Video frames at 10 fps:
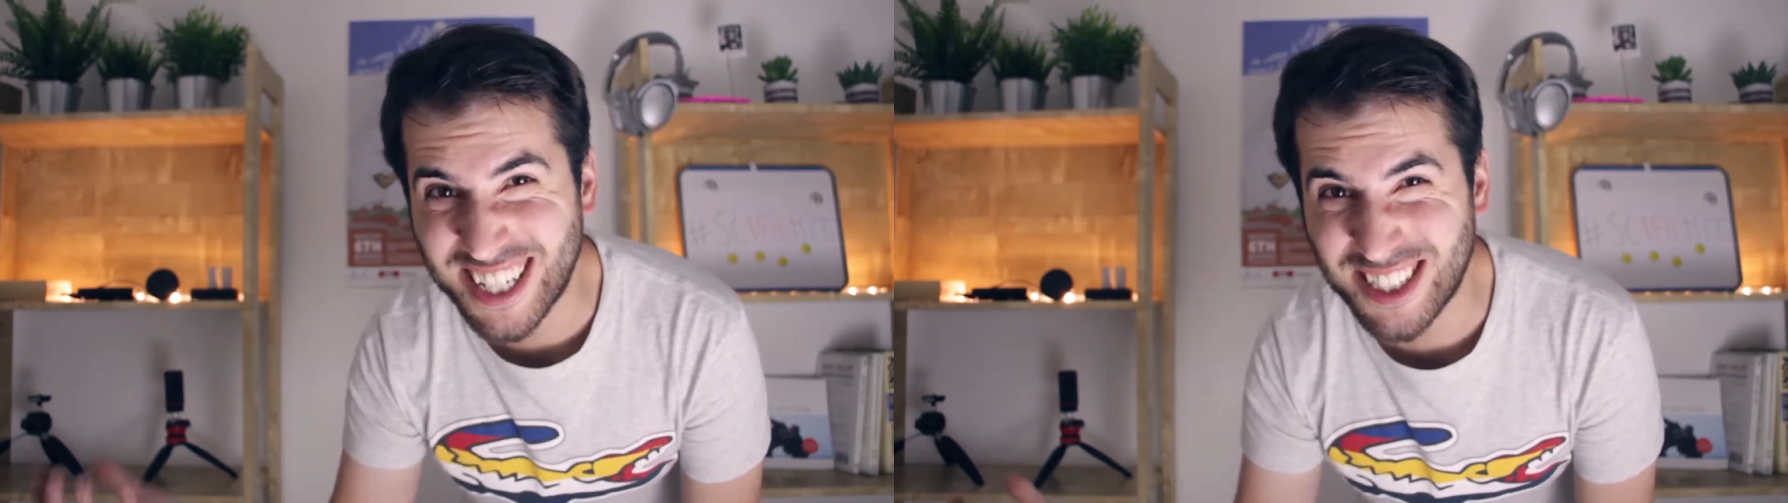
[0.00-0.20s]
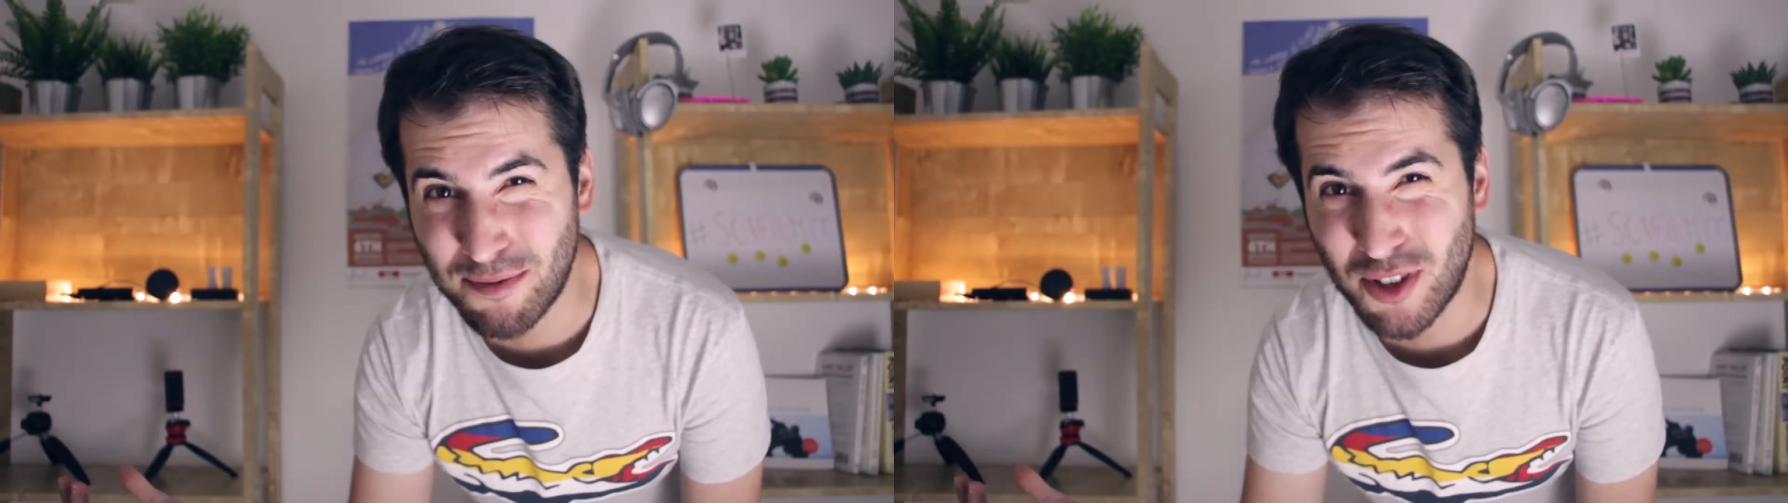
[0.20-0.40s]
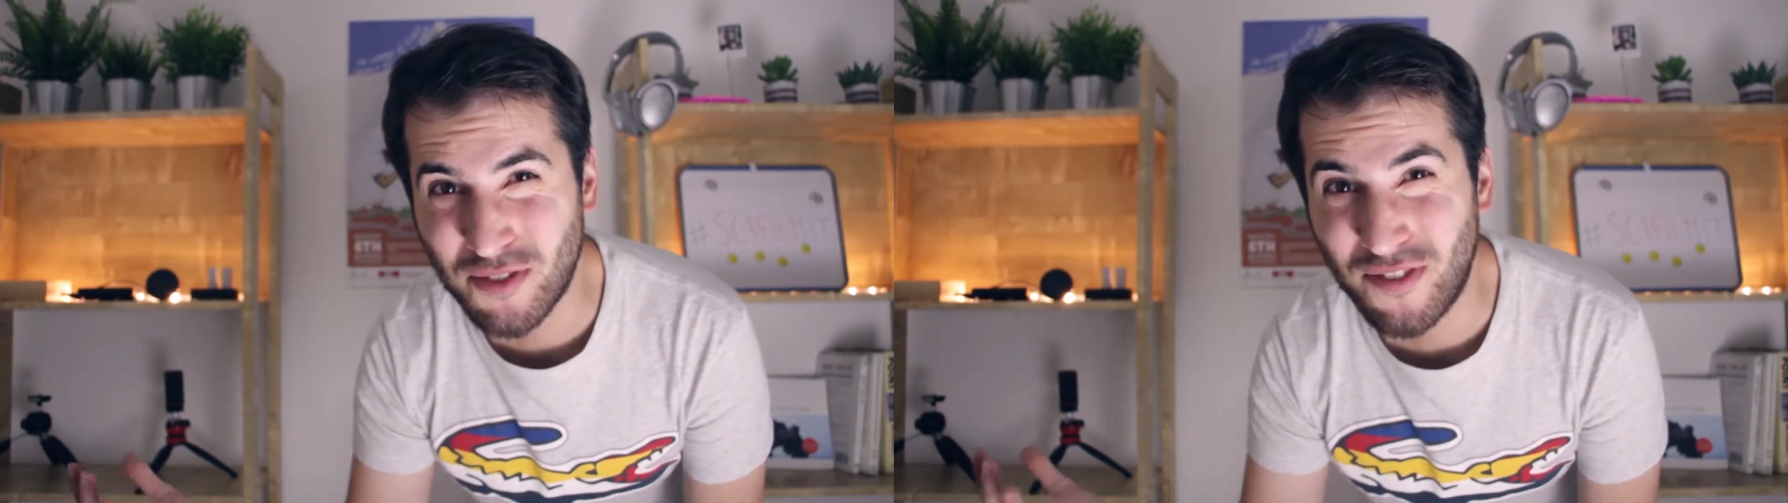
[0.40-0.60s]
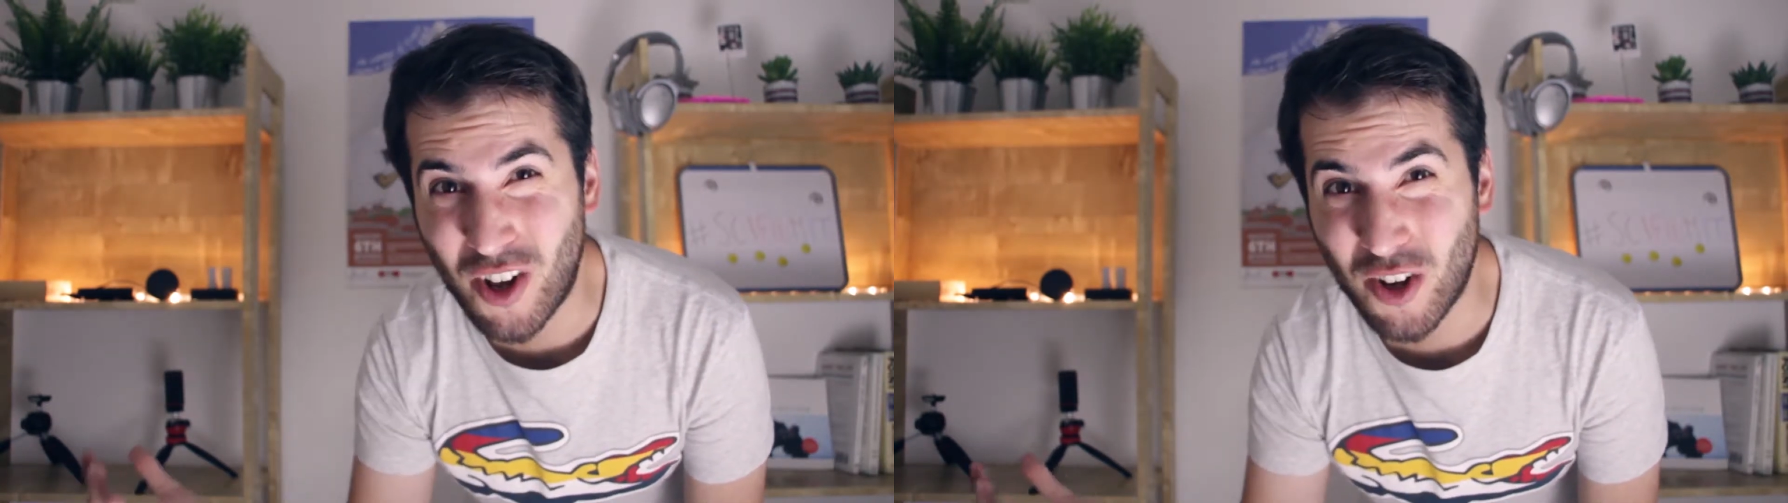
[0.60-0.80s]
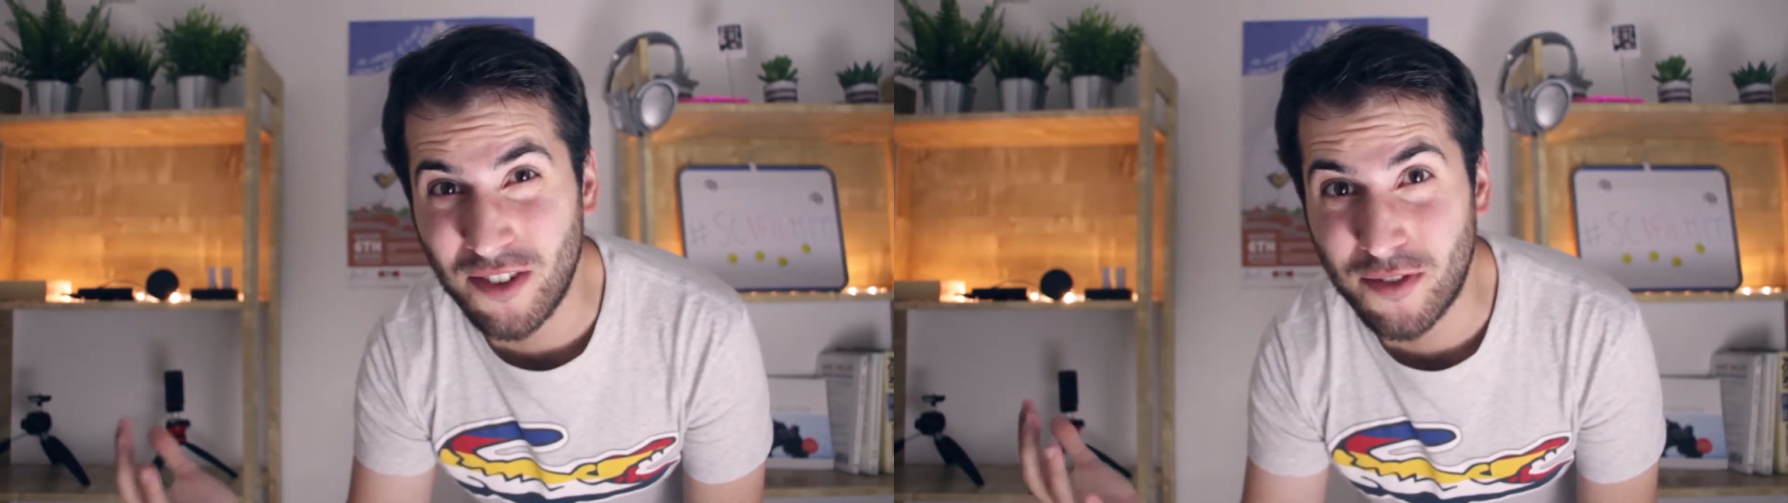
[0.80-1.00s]
as I'm not
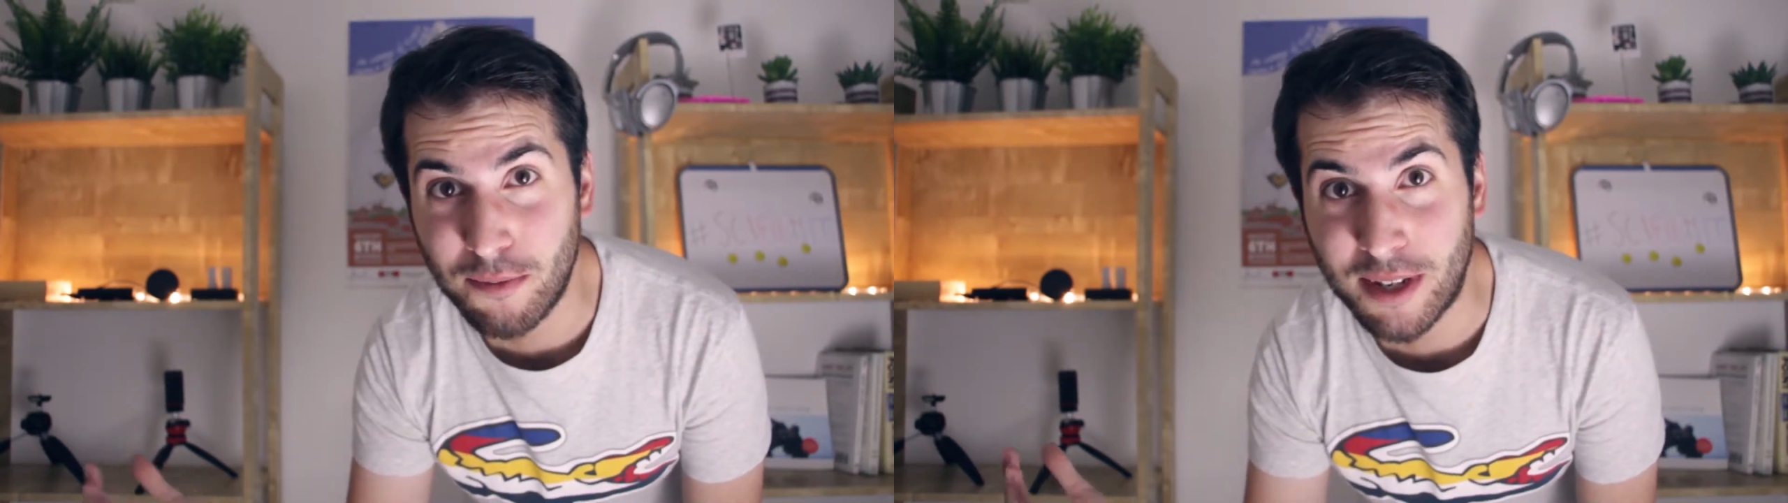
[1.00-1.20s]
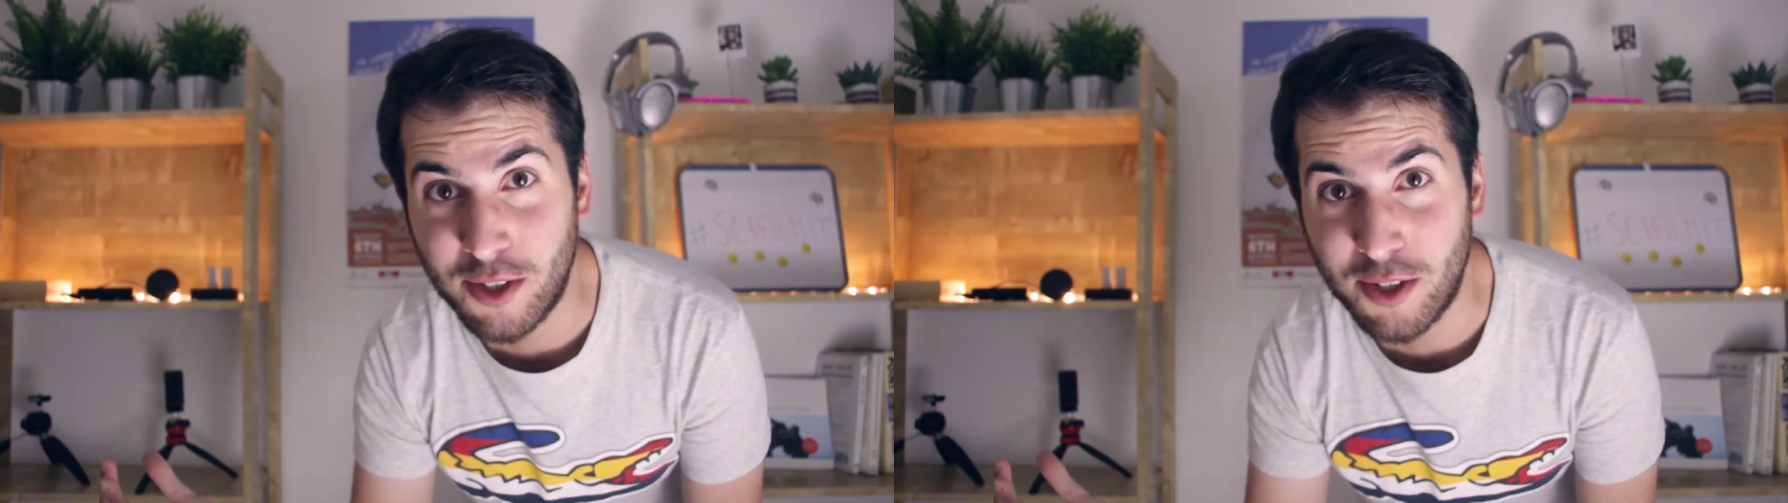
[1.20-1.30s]
vlogging from